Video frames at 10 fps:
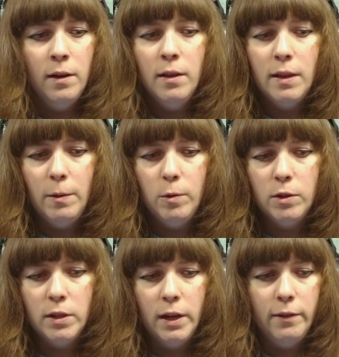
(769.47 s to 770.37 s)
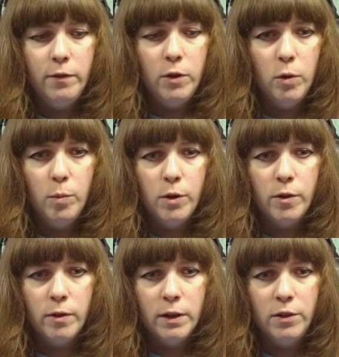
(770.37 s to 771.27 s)
That will save your
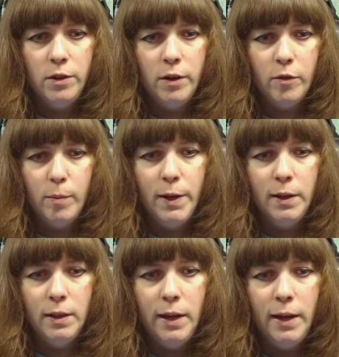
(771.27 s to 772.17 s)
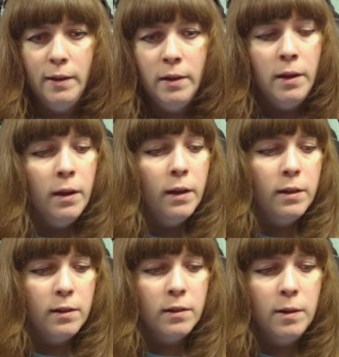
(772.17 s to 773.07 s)
progress you have made in there. It
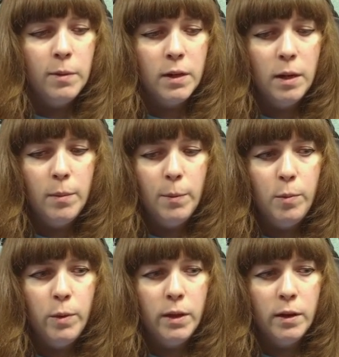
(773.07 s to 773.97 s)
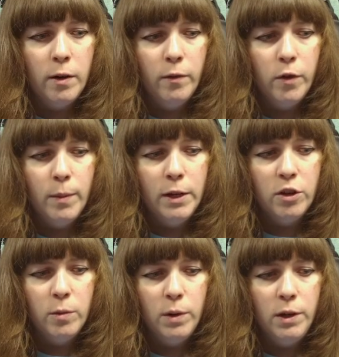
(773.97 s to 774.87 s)
doesn't seem to come up with a
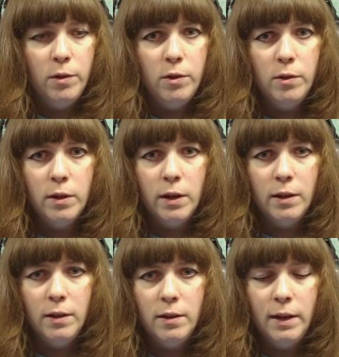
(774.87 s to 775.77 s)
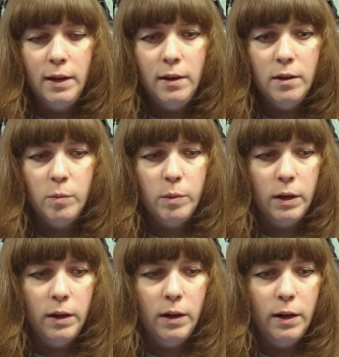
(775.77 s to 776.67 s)
confirmation when you do that these days,
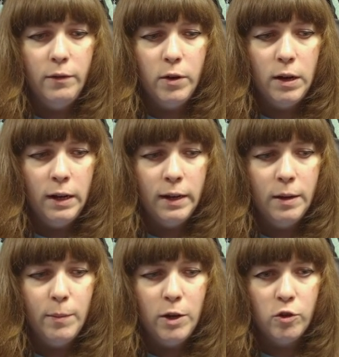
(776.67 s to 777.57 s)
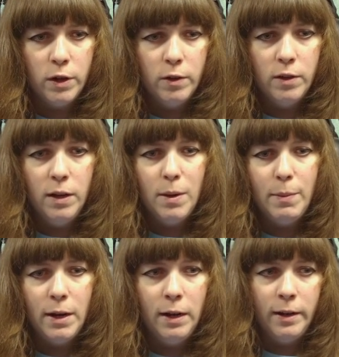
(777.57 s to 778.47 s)
but if you click it, make sure it goes in, maybe
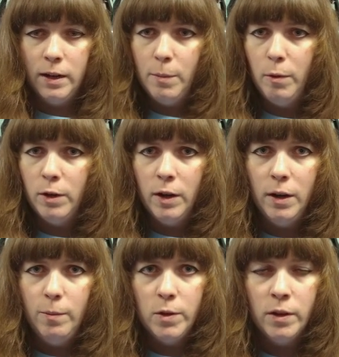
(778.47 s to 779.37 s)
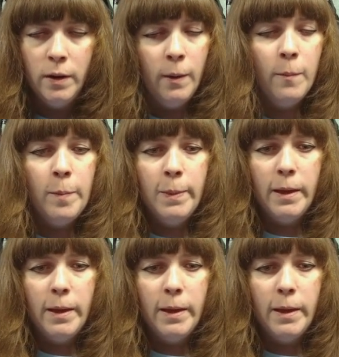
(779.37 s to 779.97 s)
click it a couple times, then